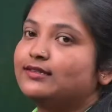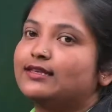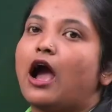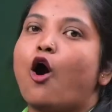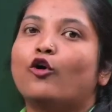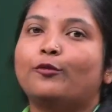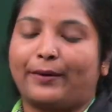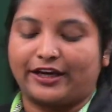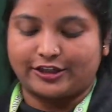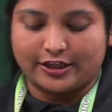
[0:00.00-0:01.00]

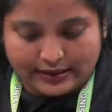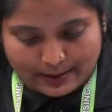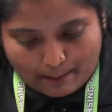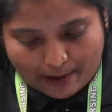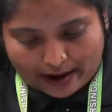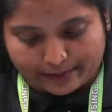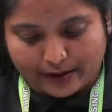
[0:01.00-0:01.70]
outpatient department.